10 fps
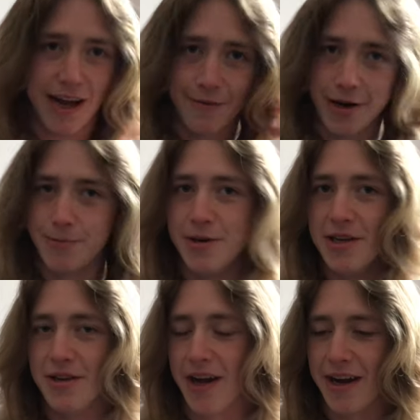have I
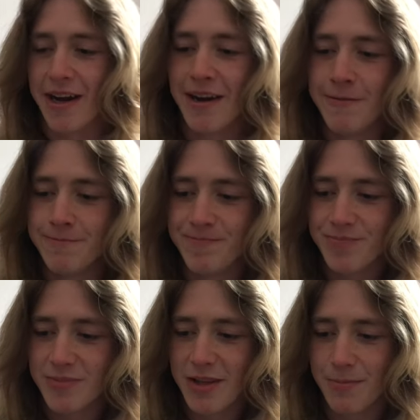been, like,
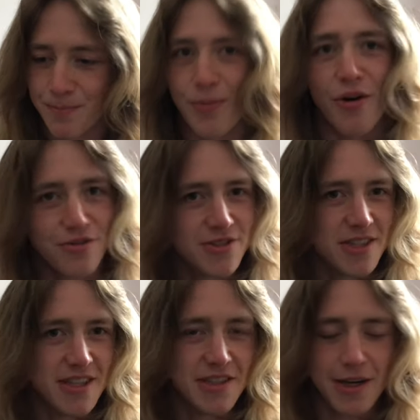
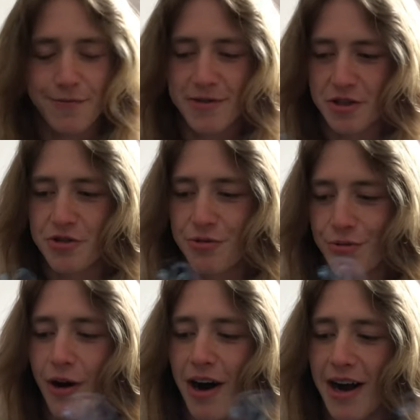ballsy enough to
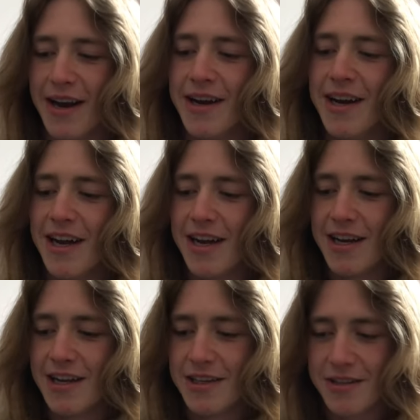try
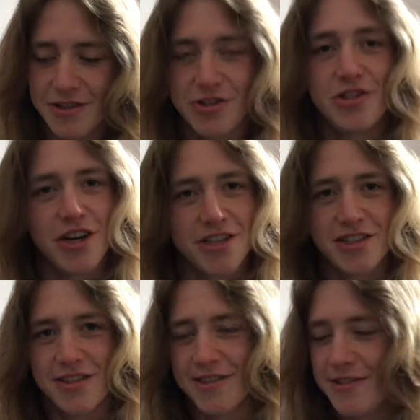
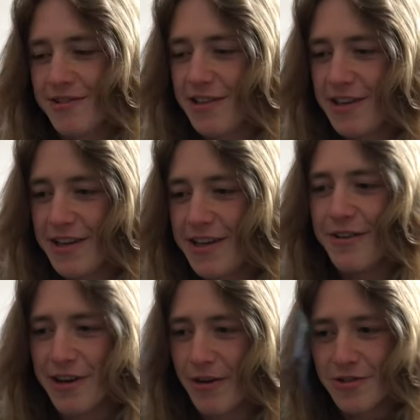just
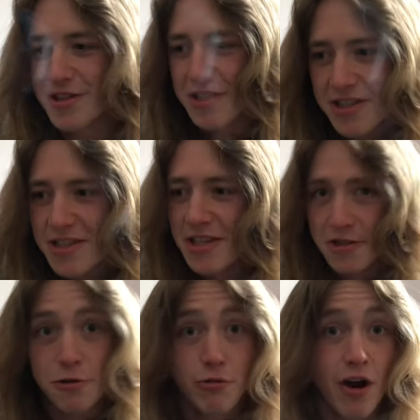to
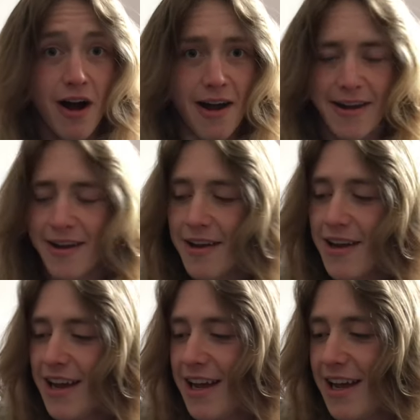try
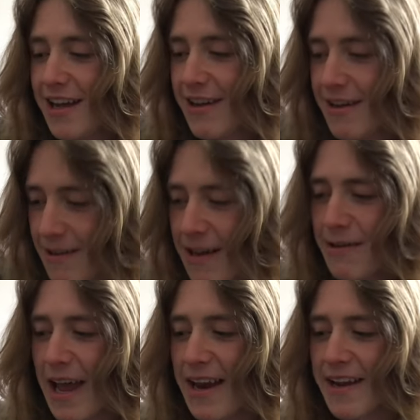
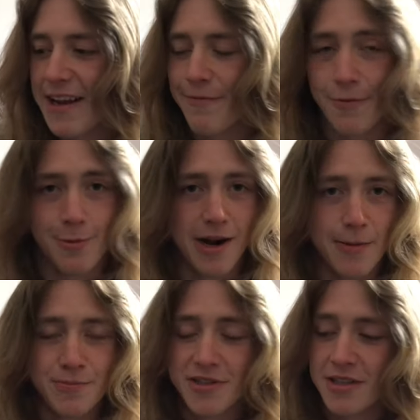hitting it for
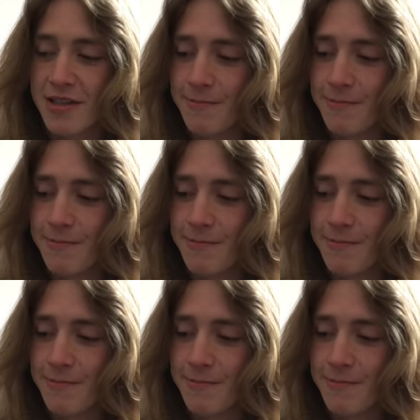reps.